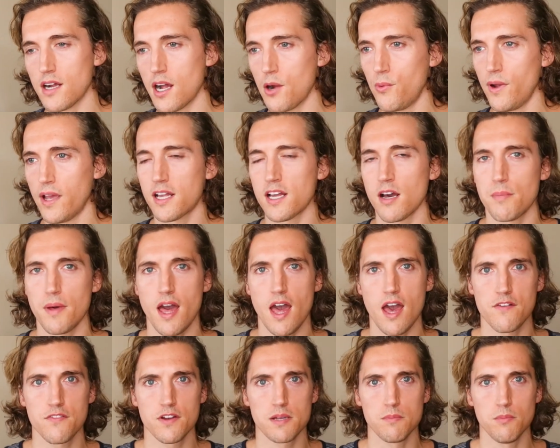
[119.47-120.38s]
I wake up
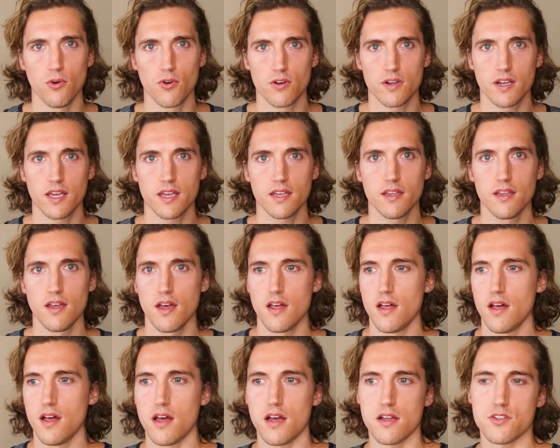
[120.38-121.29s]
every
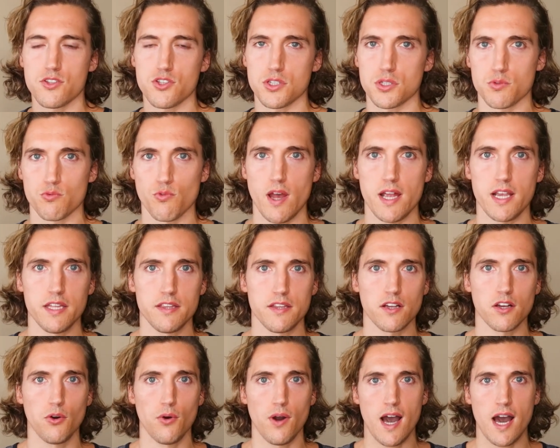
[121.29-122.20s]
morning just ready to
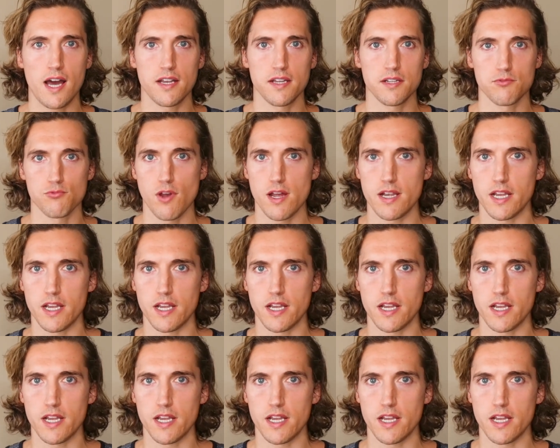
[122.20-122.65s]
go at it,